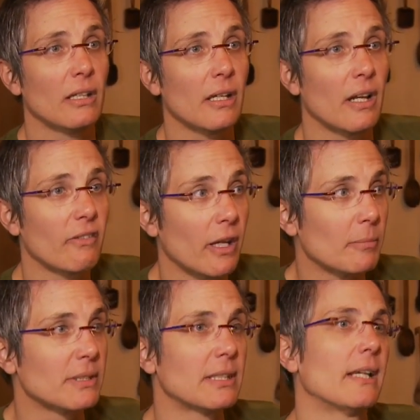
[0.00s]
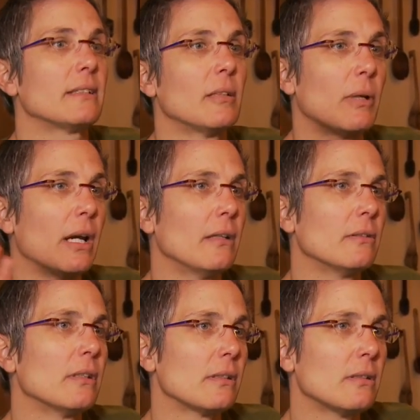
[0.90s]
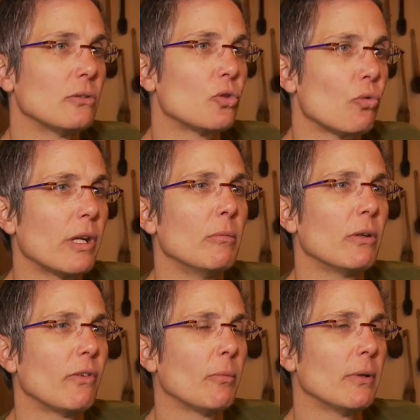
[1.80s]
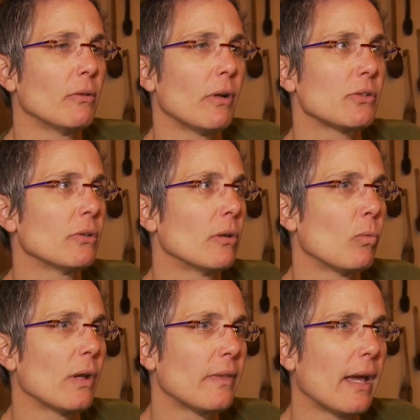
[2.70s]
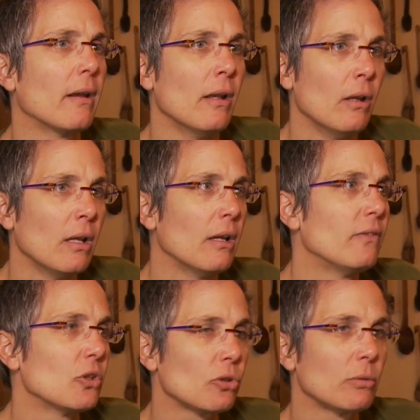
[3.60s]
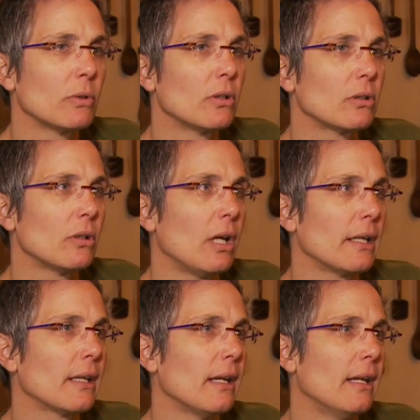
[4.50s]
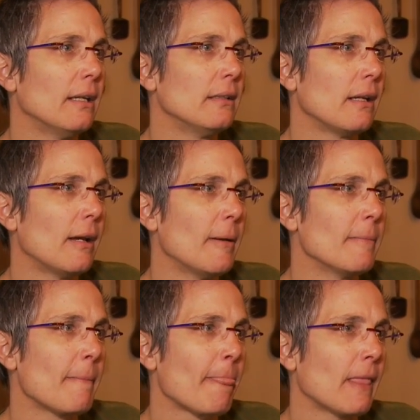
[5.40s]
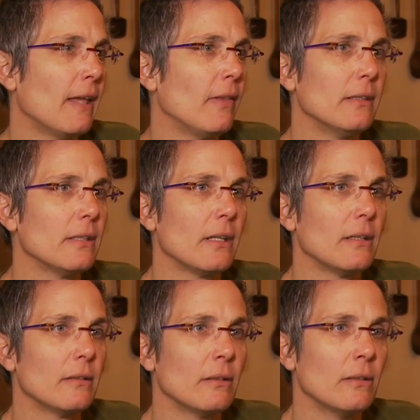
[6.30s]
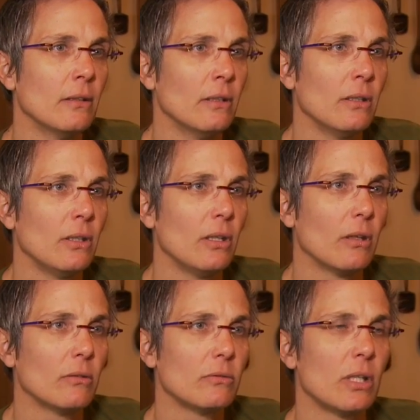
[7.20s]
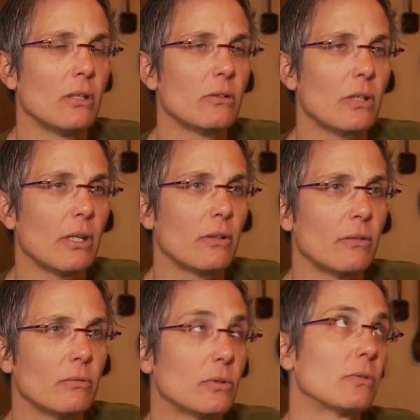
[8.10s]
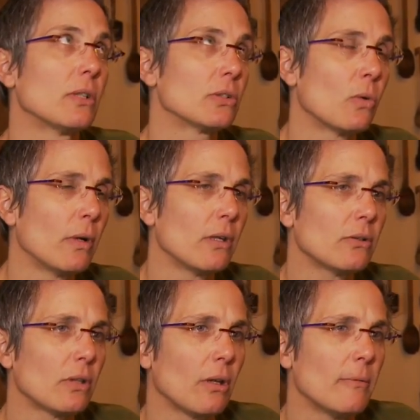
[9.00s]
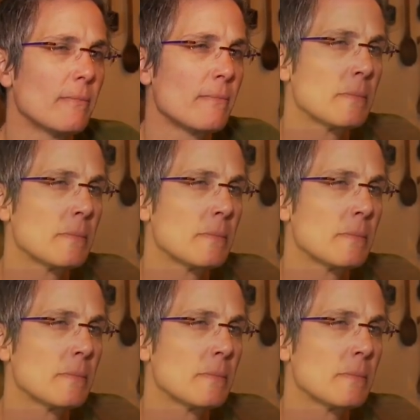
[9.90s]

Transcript: kind of obsessed about this dream of opening a restaurant and what that eventually would look like, and then did it, 10 years later, which was like 20 years ago.